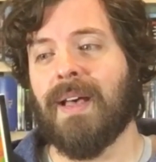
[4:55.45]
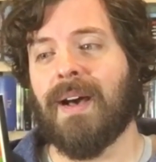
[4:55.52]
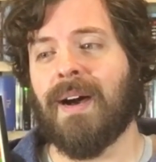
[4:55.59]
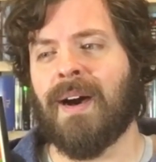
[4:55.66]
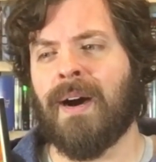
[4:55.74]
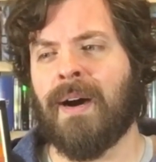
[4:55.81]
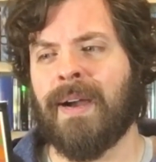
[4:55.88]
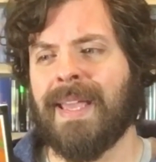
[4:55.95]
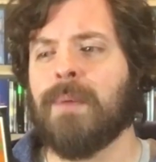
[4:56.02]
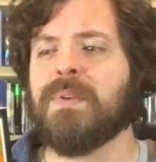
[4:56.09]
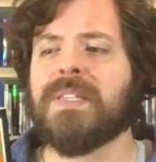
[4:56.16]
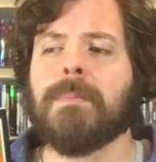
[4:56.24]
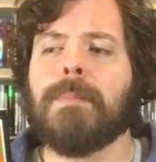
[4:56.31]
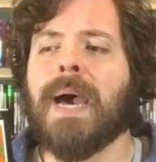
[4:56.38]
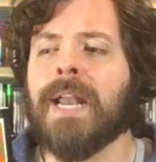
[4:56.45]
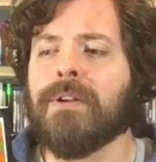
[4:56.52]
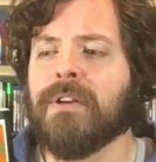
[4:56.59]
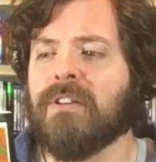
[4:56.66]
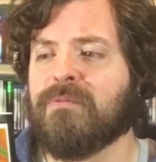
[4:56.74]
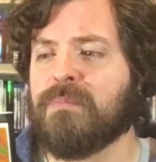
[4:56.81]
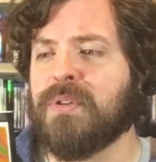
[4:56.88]
Uh, it was a
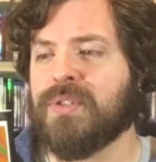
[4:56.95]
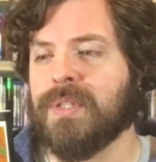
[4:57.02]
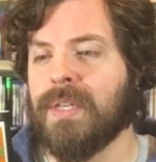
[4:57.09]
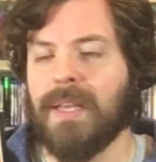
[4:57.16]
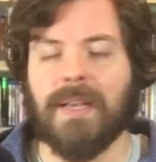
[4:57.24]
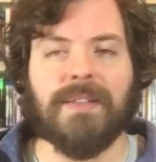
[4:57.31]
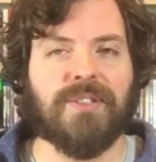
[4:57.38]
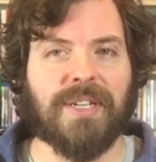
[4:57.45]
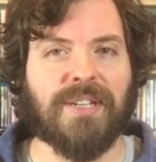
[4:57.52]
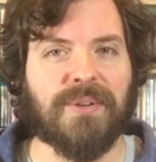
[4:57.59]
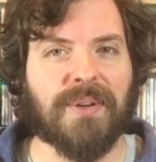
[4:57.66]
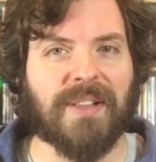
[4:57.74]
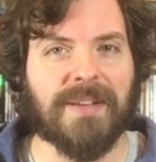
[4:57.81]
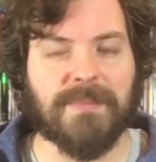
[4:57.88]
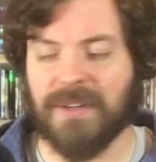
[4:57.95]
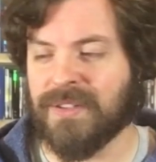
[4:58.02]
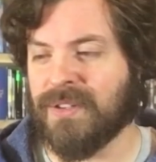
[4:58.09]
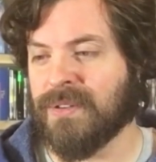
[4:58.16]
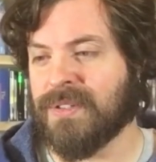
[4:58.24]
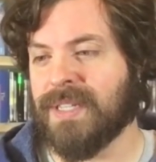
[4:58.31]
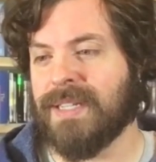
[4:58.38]
matter of push. Should I do it like Martin
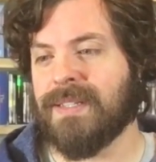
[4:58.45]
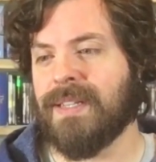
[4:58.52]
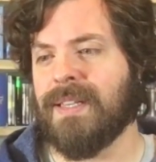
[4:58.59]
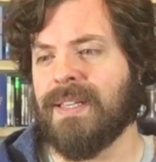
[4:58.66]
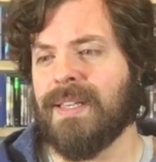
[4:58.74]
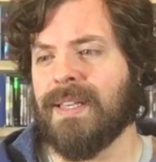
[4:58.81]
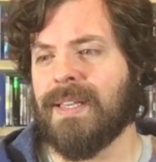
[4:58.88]
Scorsese?